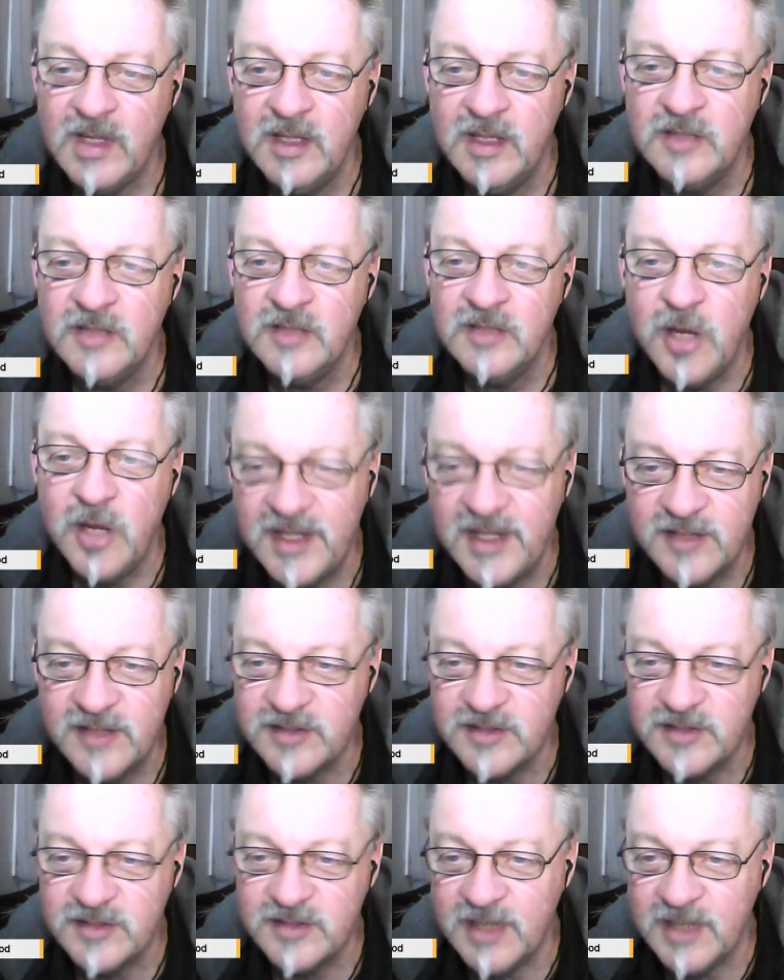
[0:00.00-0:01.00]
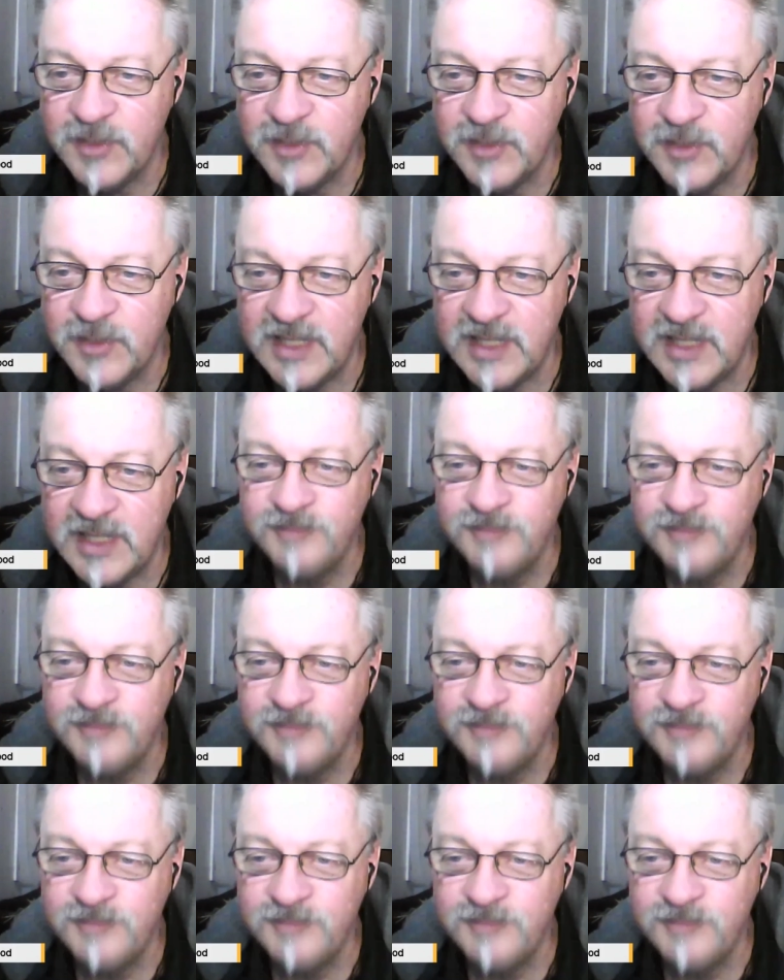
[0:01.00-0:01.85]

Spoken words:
I hope that answered that one, Anne.